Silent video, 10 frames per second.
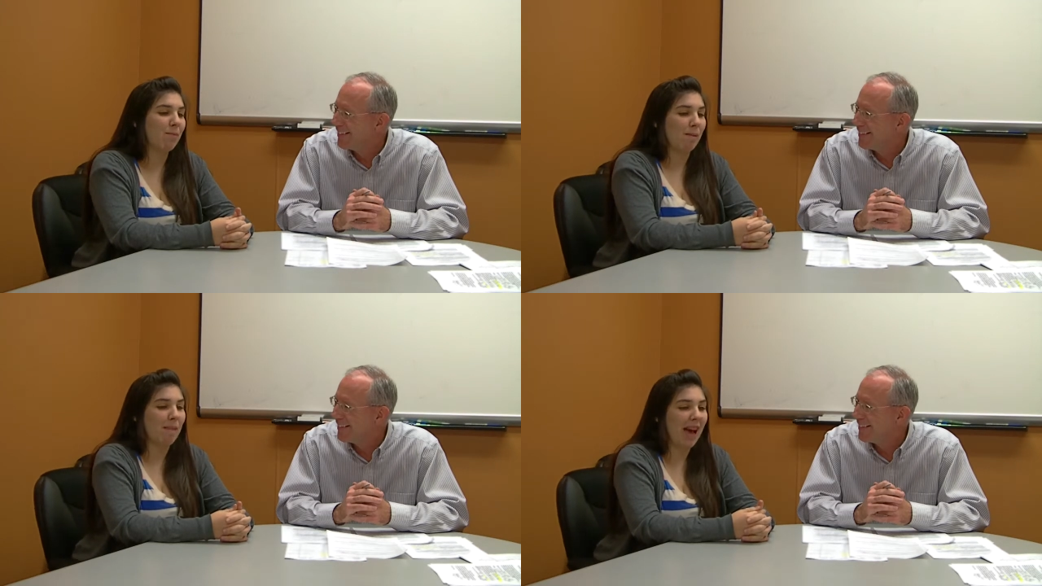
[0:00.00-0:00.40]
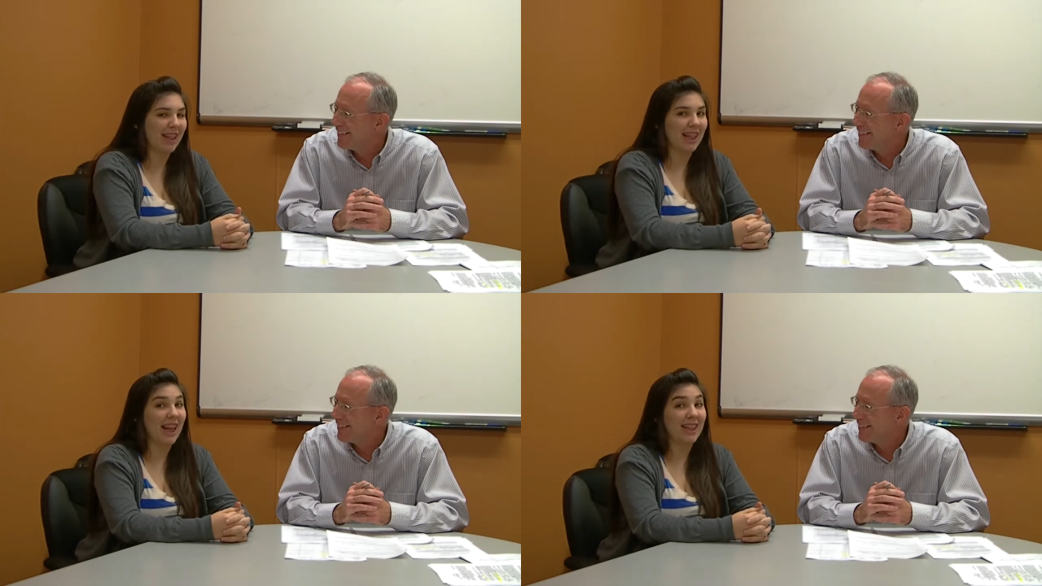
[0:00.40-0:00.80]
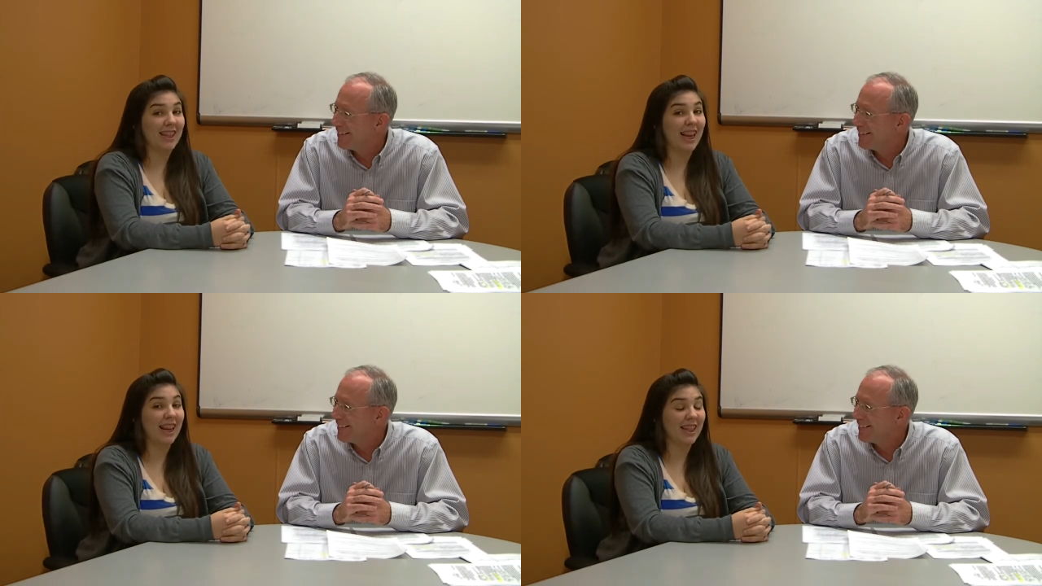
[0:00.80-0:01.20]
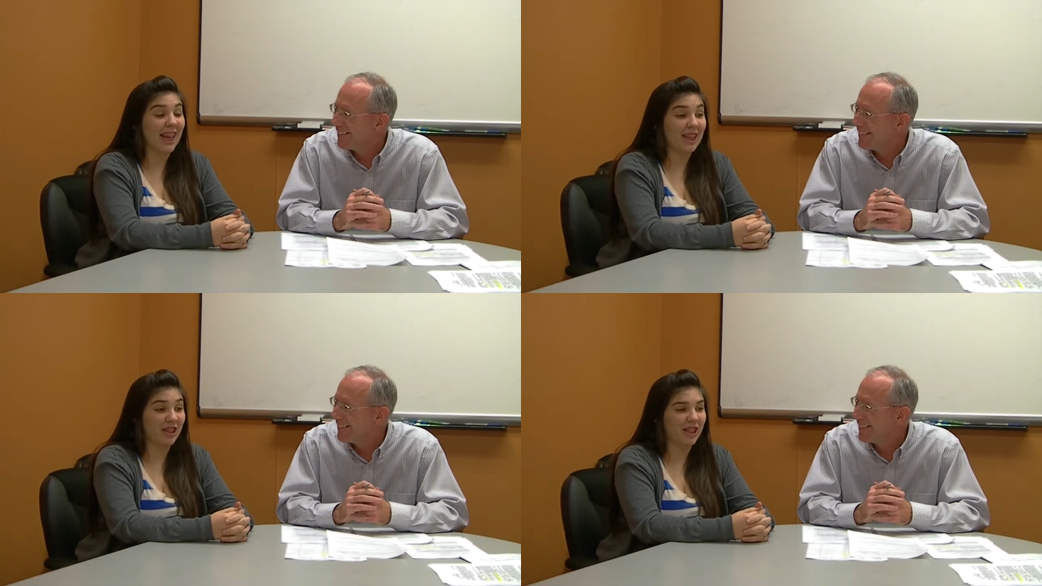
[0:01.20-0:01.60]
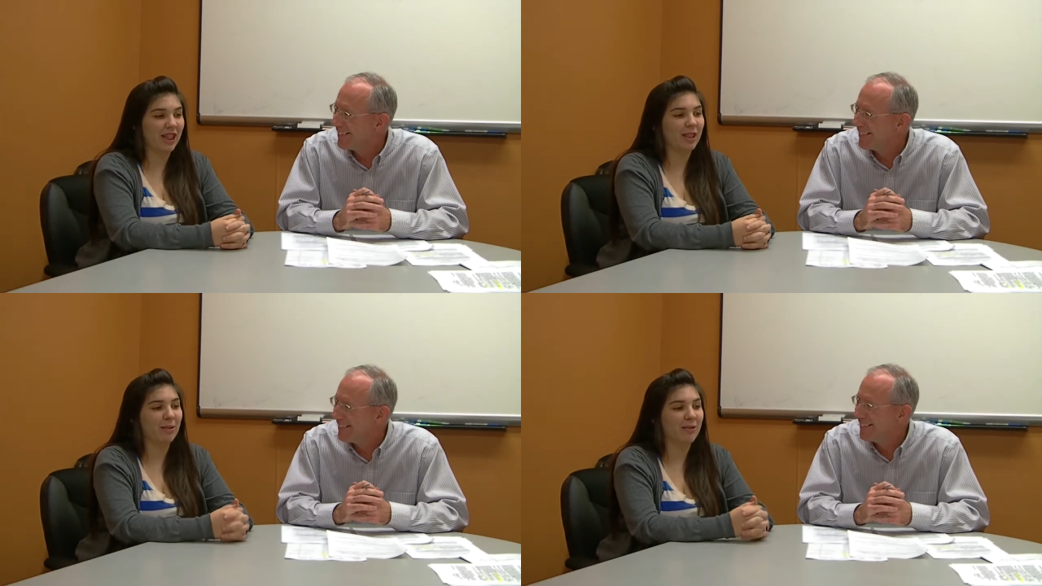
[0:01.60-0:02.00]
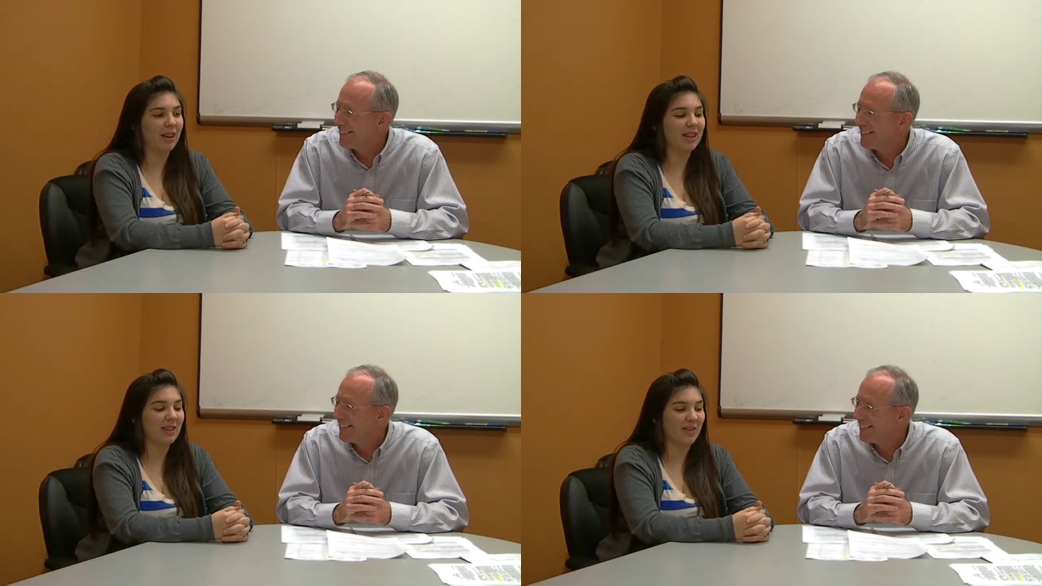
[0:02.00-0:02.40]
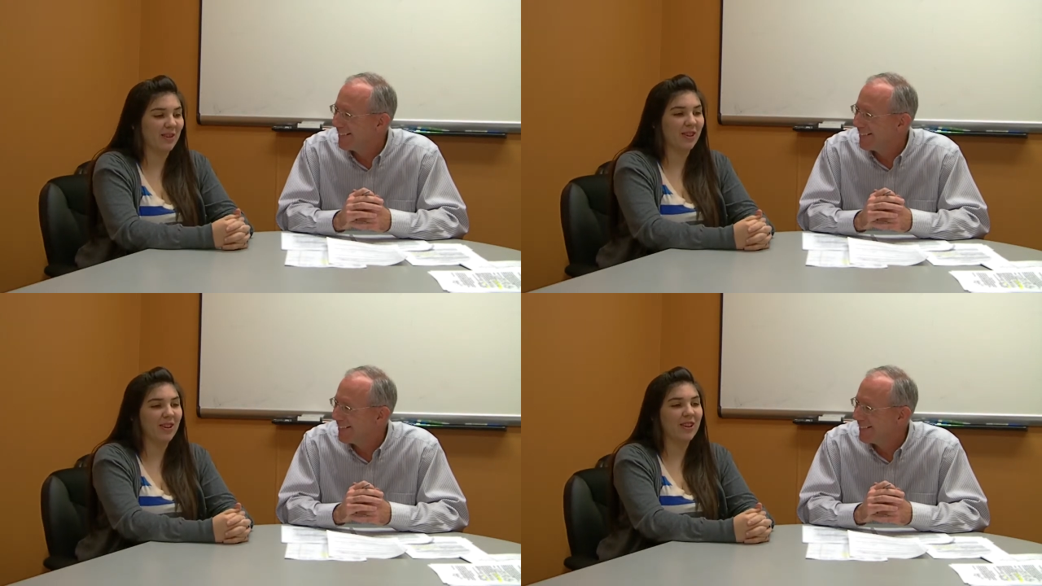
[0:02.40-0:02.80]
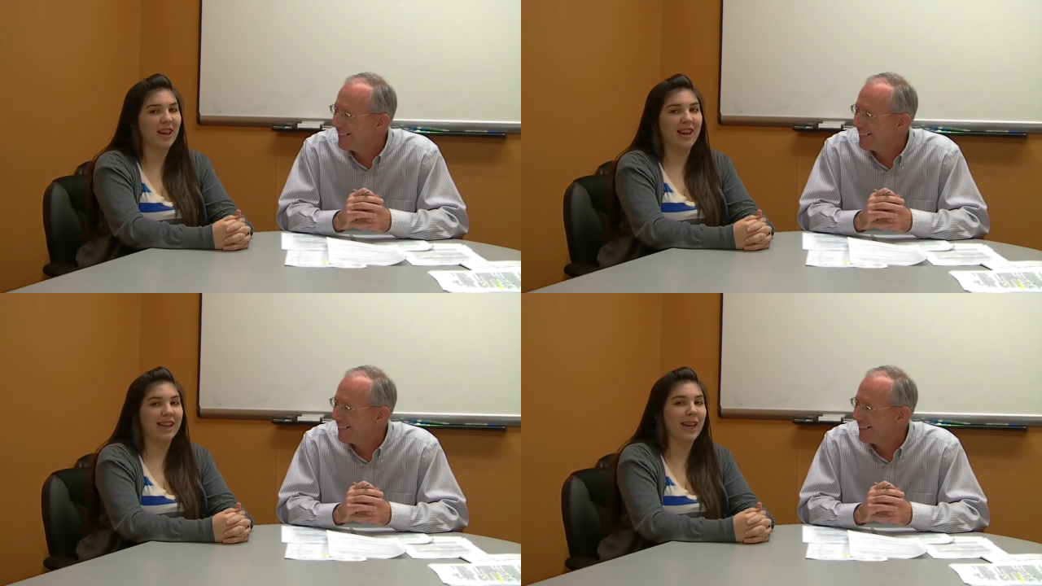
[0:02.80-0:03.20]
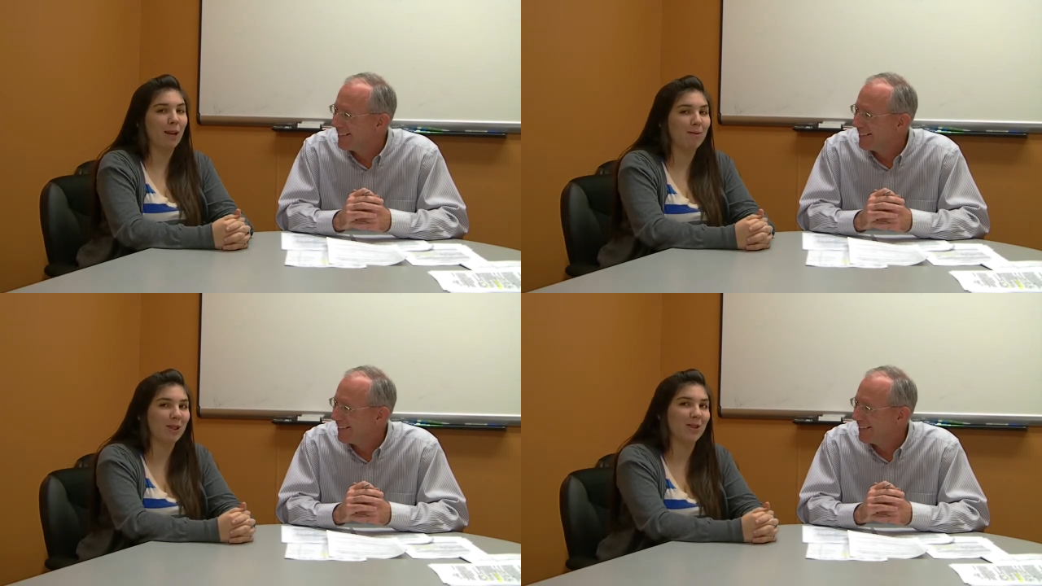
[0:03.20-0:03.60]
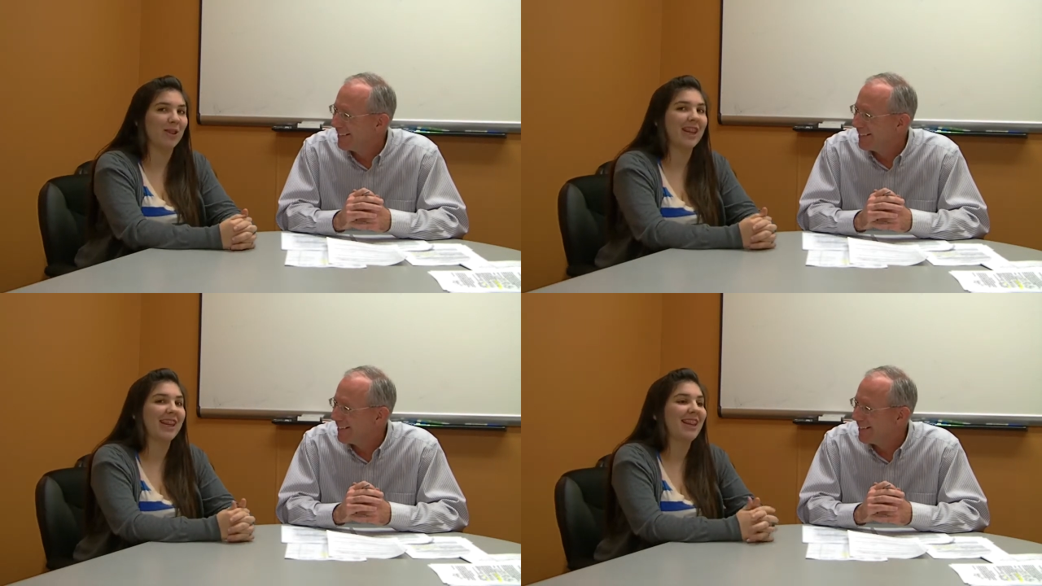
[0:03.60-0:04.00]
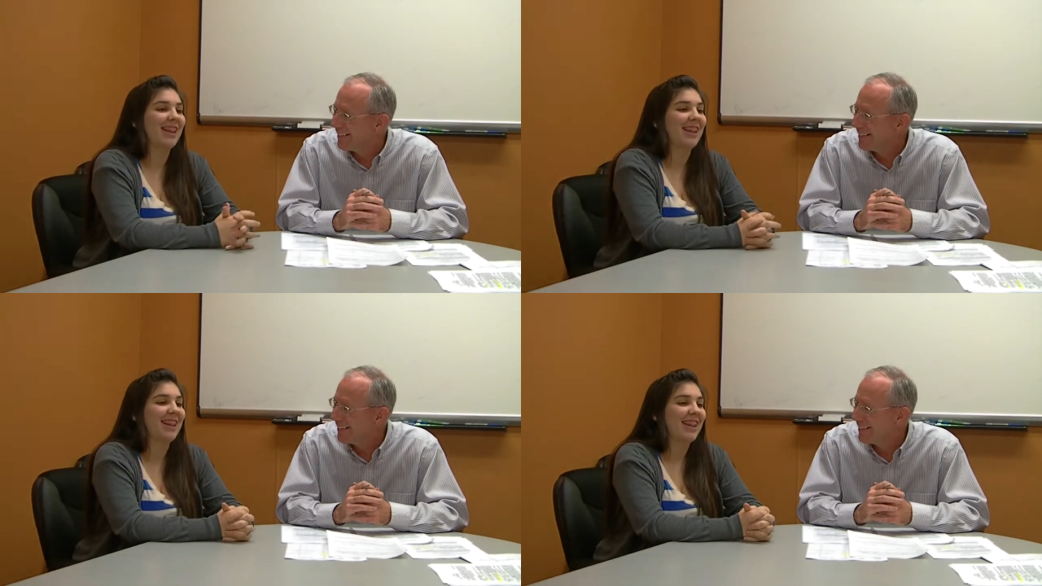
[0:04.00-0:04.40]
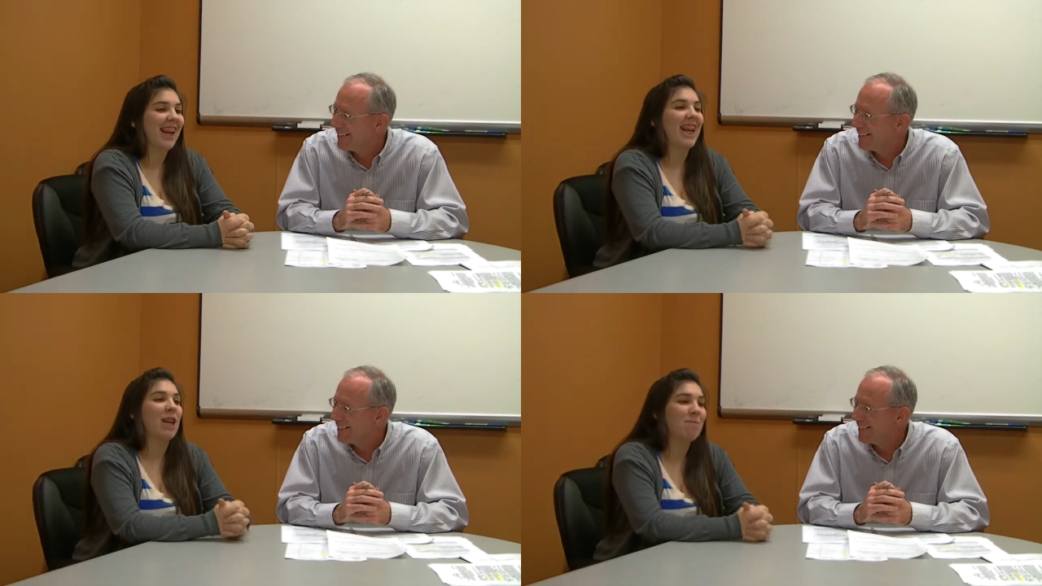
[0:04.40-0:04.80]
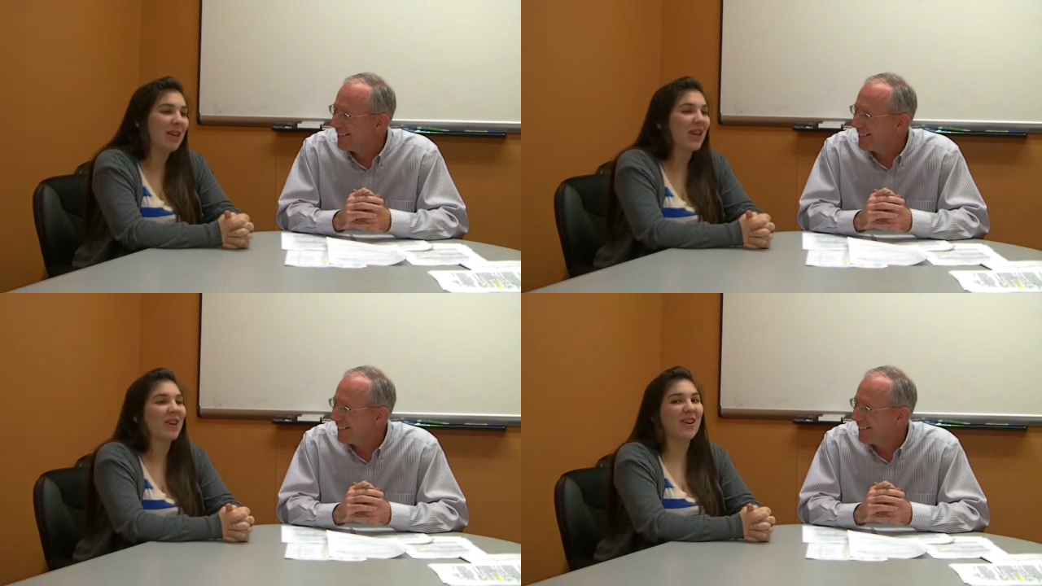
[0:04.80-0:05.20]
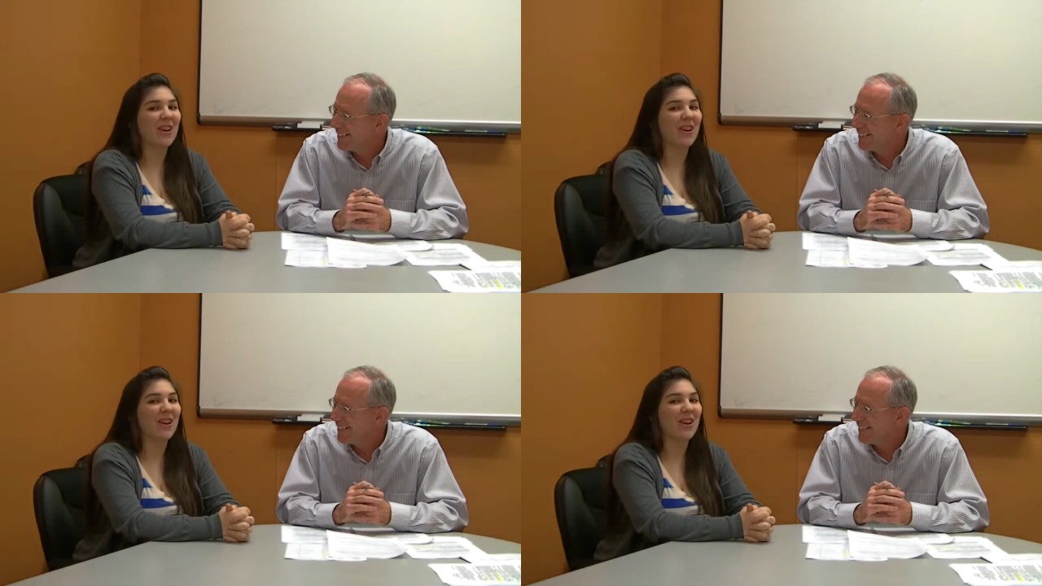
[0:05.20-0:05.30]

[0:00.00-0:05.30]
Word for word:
Speaker 1: my math class last year was very difficult, and chemistry an AP Euro,